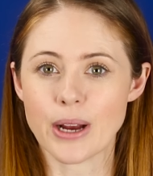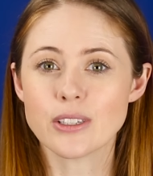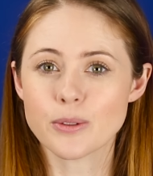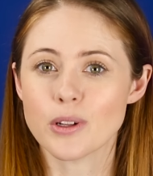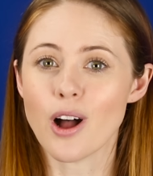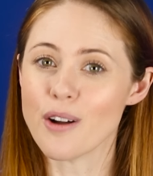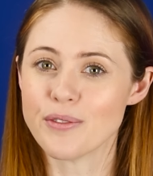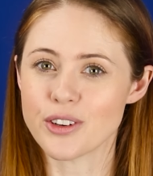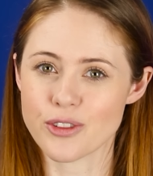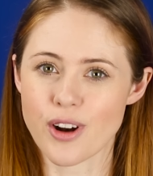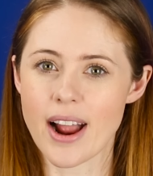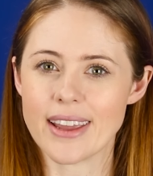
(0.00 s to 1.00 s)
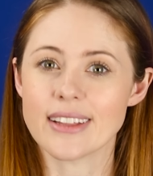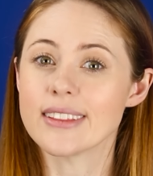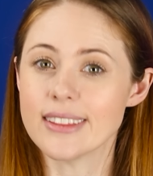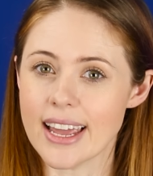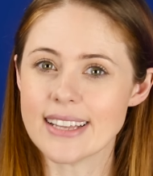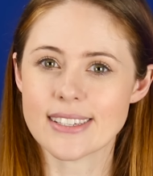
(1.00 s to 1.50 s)
Parents will often try
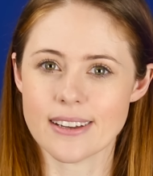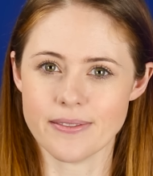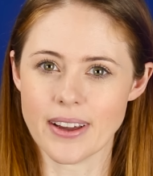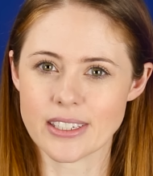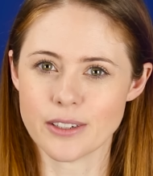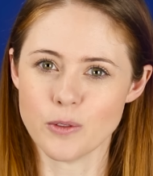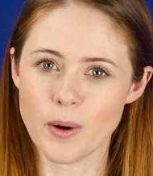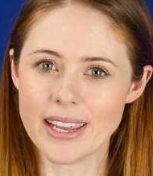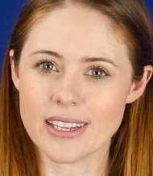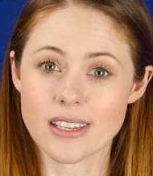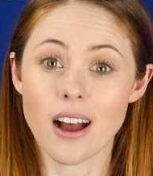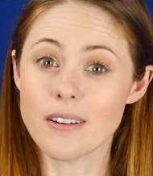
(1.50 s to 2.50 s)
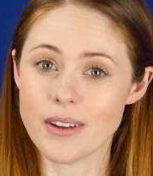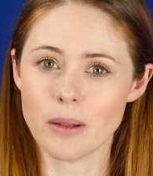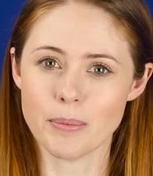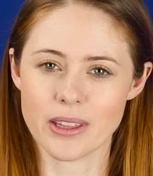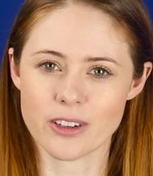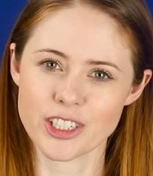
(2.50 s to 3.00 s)
less effective ways of
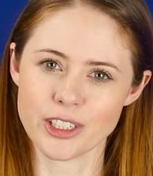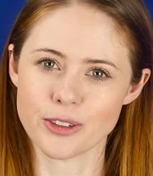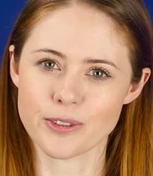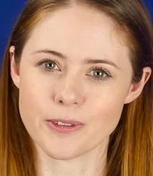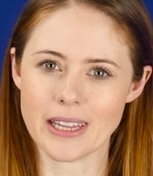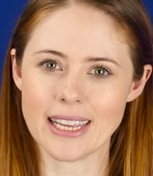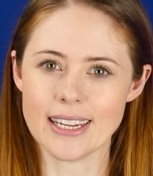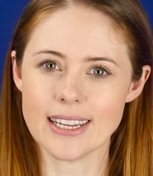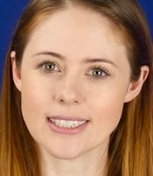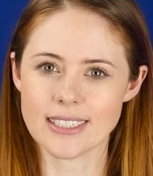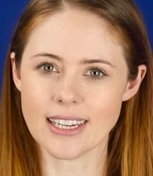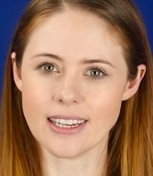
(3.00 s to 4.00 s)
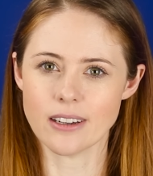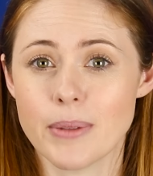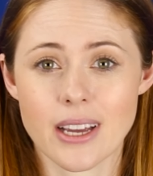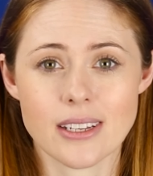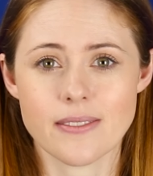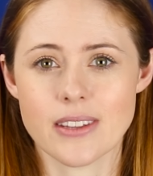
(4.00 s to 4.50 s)
helping their children with A D H D
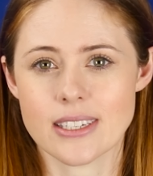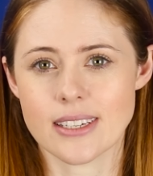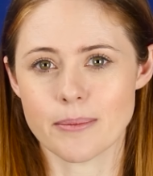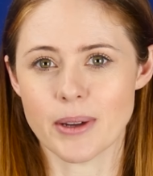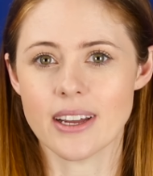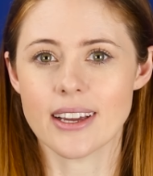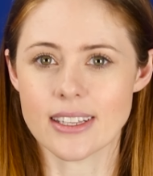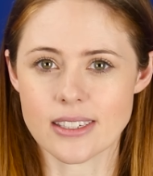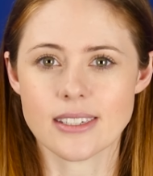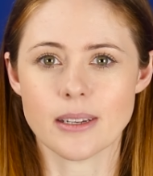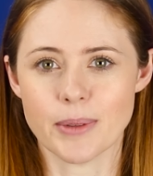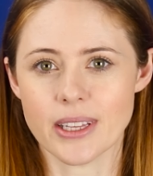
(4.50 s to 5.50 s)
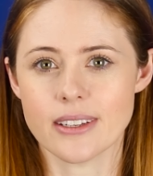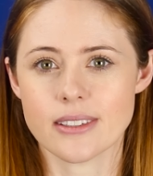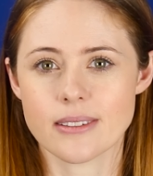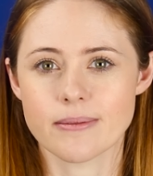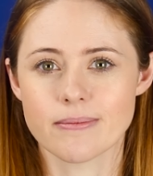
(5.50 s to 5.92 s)
because of the stigma against stimulants.